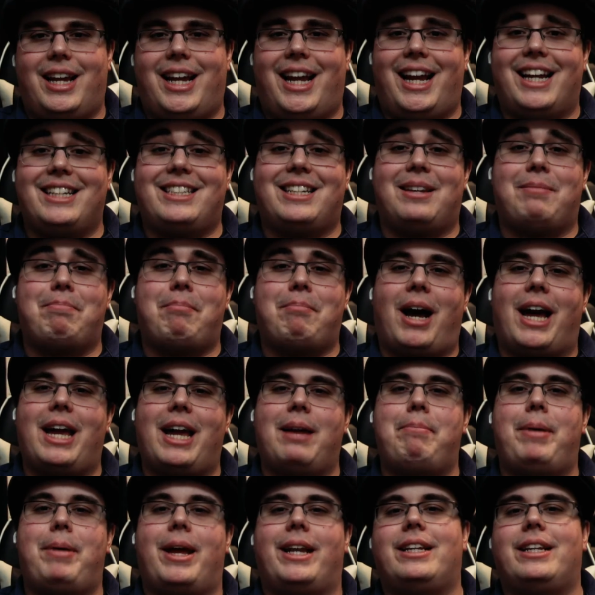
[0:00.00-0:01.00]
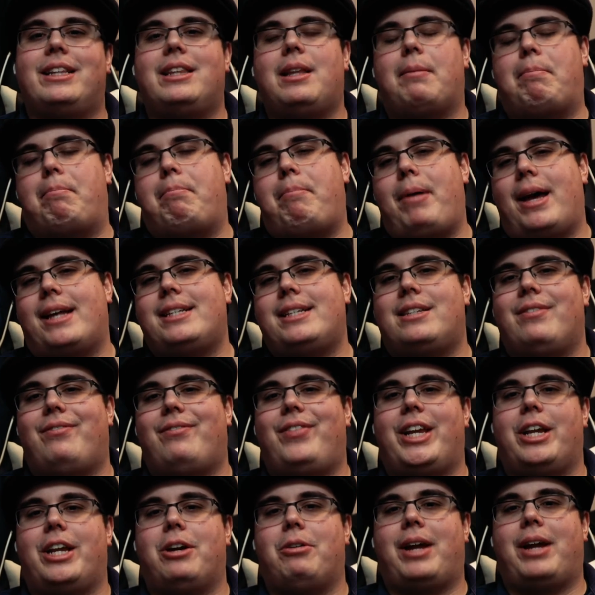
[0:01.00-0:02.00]
It's in my opinion the best
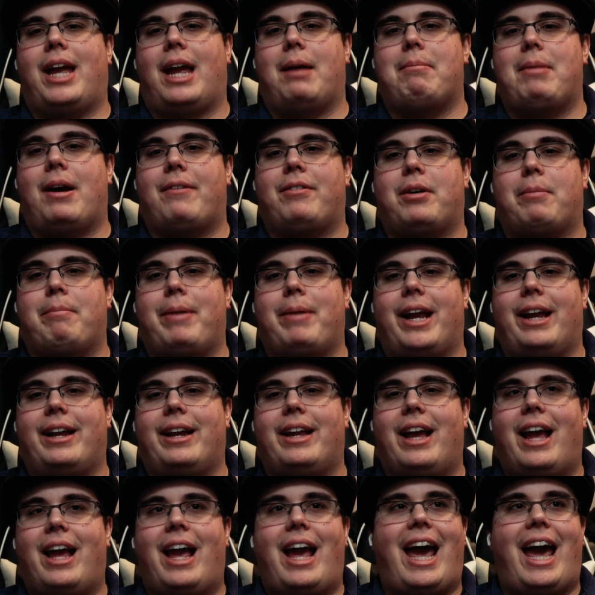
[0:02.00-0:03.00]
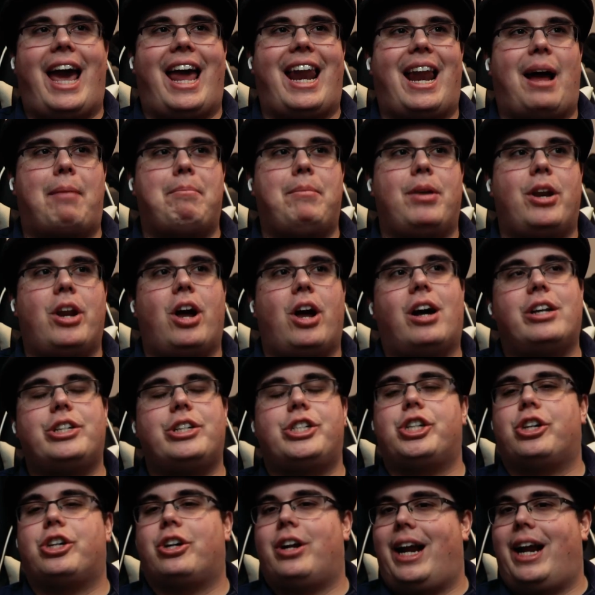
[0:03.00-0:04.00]
video game ever made, and I'm not
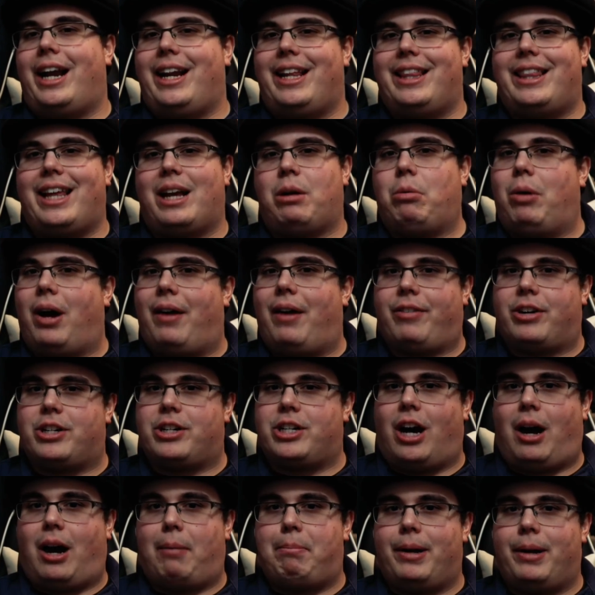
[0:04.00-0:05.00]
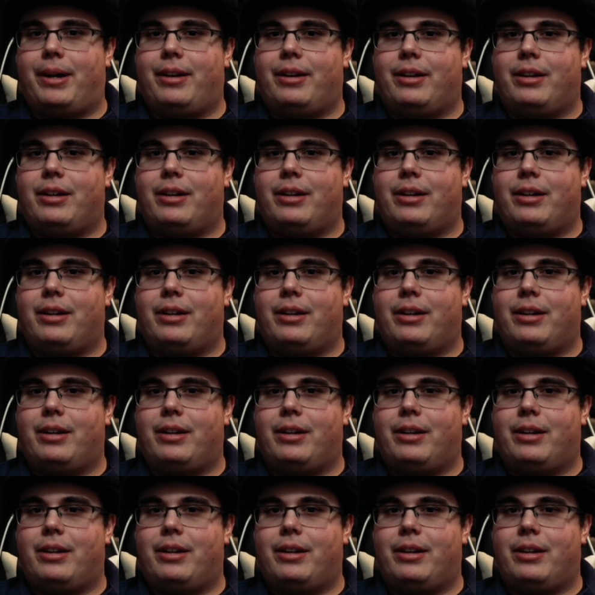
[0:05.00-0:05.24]
sure anything will ever top it.